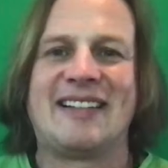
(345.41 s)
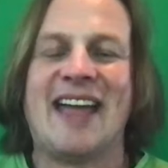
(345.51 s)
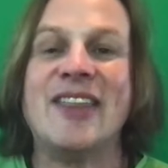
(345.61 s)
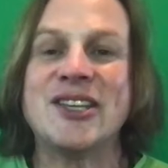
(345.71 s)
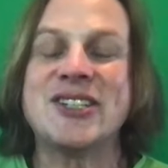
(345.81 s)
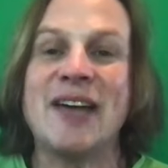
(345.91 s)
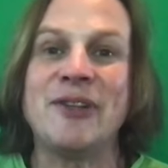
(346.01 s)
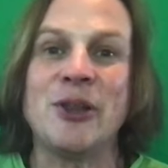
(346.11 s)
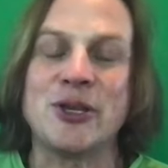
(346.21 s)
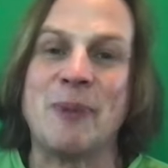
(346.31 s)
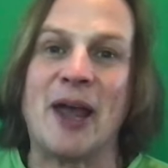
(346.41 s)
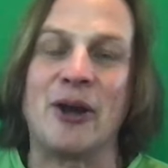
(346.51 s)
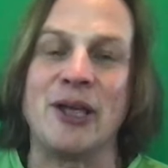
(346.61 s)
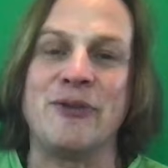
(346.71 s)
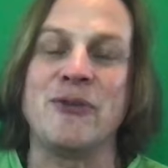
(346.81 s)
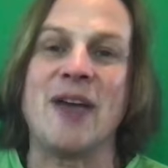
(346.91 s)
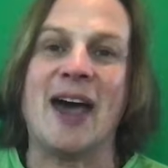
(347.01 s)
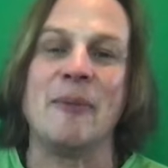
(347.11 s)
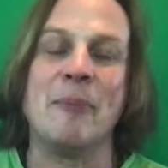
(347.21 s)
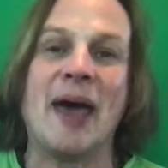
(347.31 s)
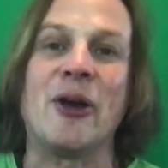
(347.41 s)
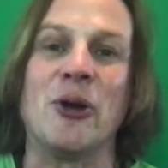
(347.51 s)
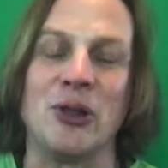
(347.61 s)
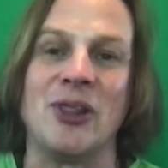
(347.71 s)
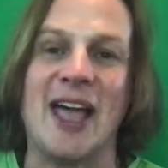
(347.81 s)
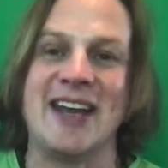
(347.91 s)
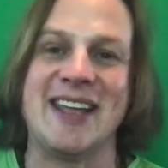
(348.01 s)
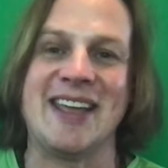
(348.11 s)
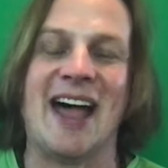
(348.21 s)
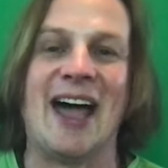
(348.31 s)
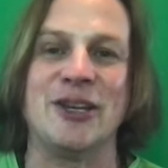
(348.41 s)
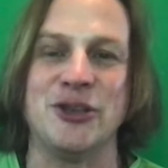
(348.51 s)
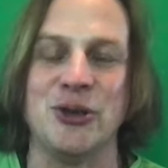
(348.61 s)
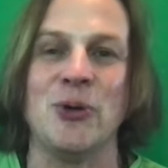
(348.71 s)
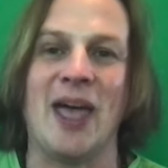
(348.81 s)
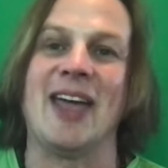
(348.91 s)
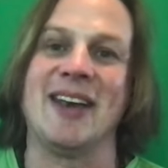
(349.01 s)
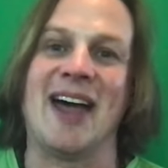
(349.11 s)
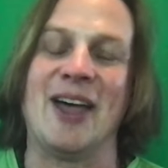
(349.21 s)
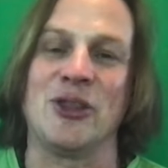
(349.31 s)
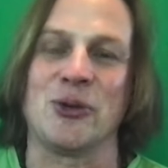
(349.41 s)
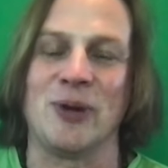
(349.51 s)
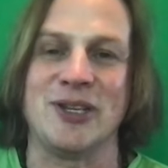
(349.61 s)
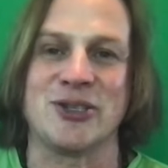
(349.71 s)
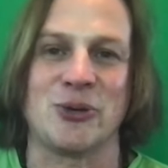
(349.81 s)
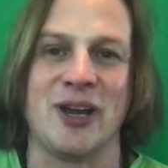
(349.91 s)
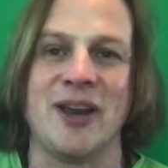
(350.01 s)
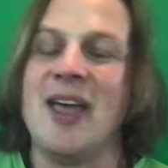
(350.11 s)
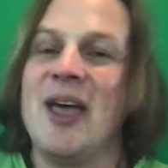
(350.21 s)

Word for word: And this definitely looks better if you've got better lighting on you and on the green screen.